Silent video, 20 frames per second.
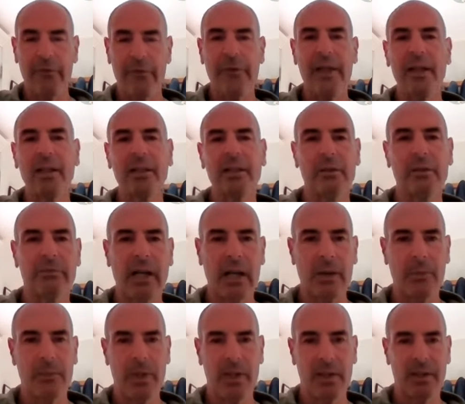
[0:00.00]
field
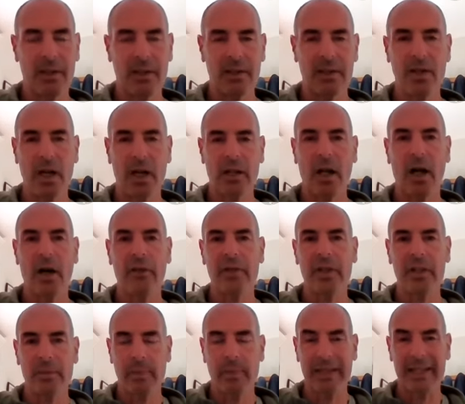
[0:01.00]
around it that's not
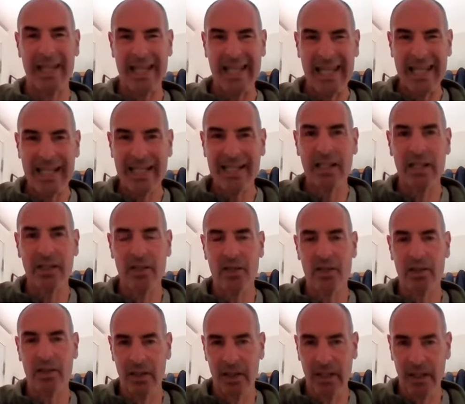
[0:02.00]
obvious. But the
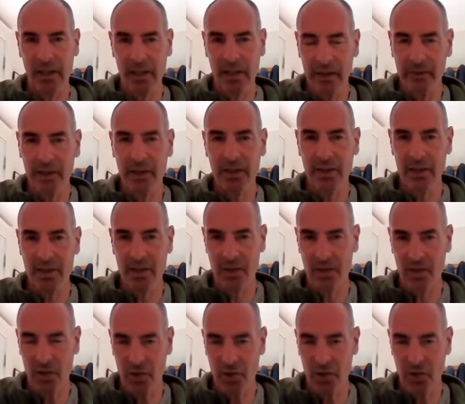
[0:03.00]
easiest, the clearest